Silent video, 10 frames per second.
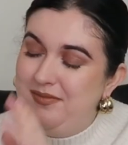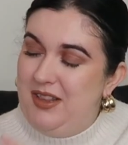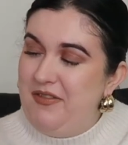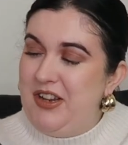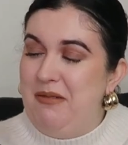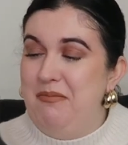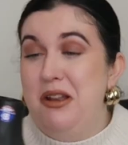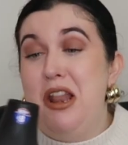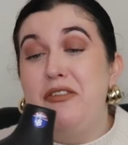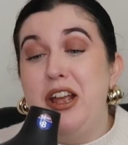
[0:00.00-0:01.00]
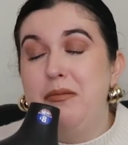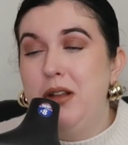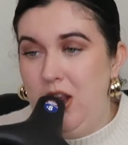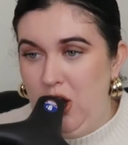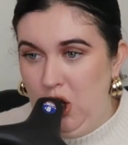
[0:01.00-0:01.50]
Love ya, love ya,
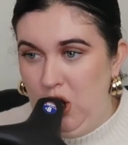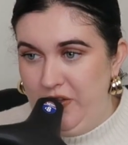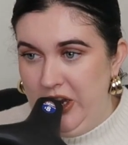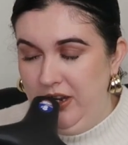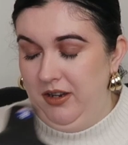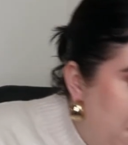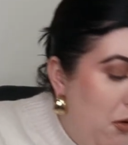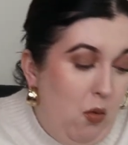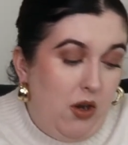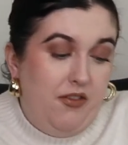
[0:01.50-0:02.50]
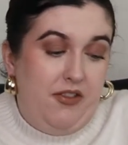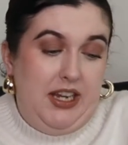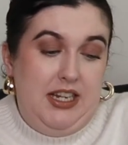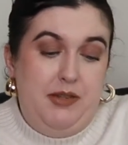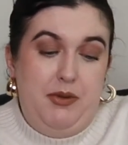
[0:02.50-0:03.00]
love ya. I only bought one of
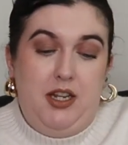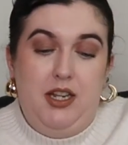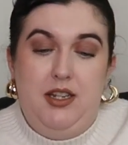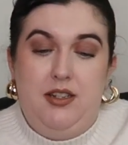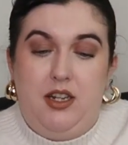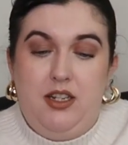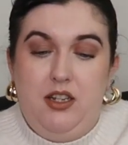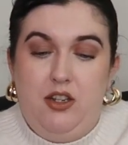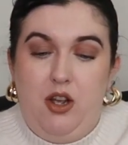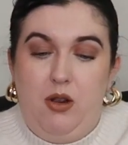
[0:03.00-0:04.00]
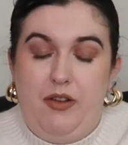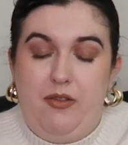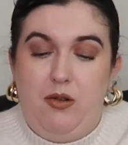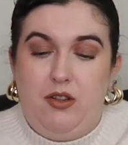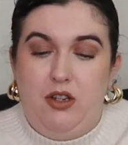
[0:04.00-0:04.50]
these because I didn't know
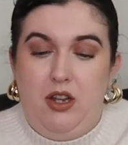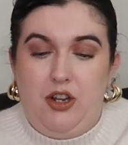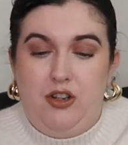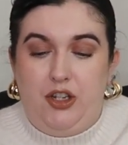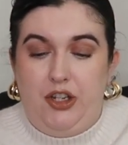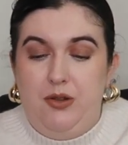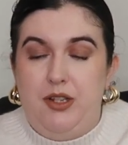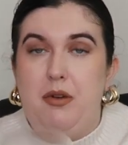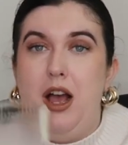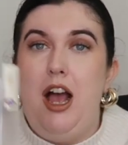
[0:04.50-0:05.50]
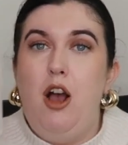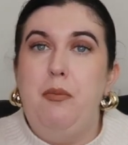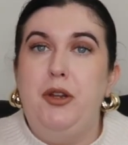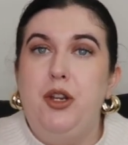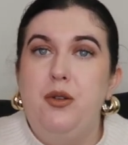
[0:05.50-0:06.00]
if I was going to actually use it, but
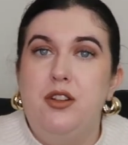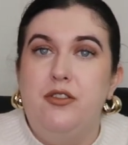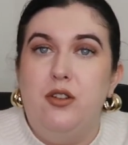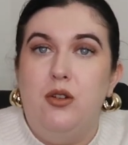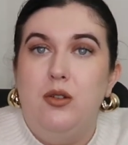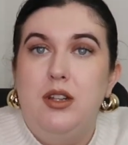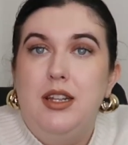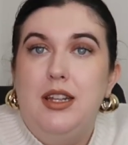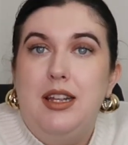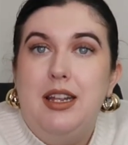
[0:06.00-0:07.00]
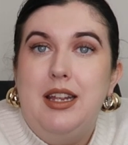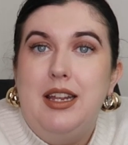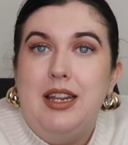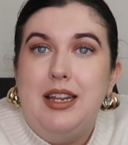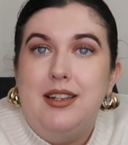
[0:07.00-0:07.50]
how beautiful
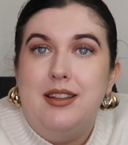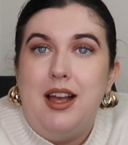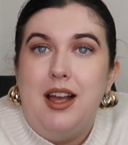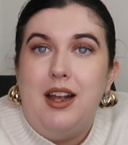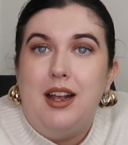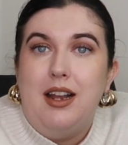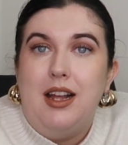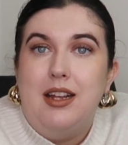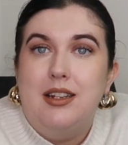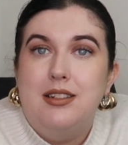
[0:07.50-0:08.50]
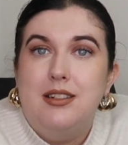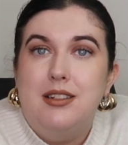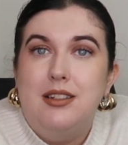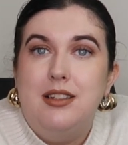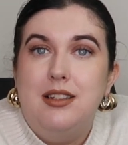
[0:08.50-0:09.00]
is that glass?